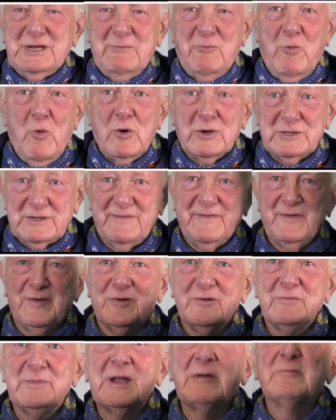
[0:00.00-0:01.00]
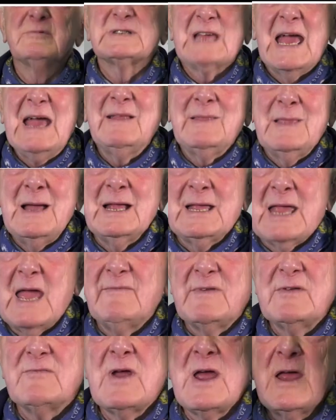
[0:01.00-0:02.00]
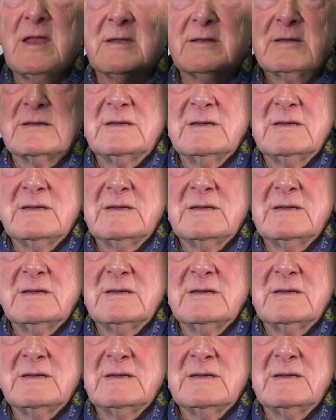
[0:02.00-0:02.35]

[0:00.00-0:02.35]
waterfall, but it was like heavy rain.